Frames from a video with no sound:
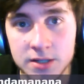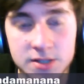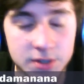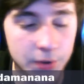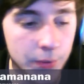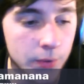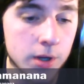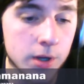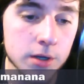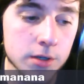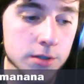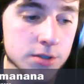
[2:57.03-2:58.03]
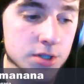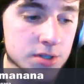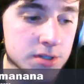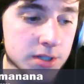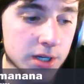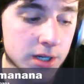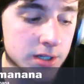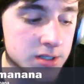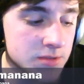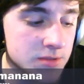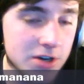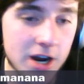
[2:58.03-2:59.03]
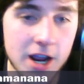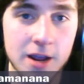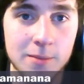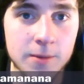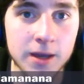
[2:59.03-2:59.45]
So just subscribe,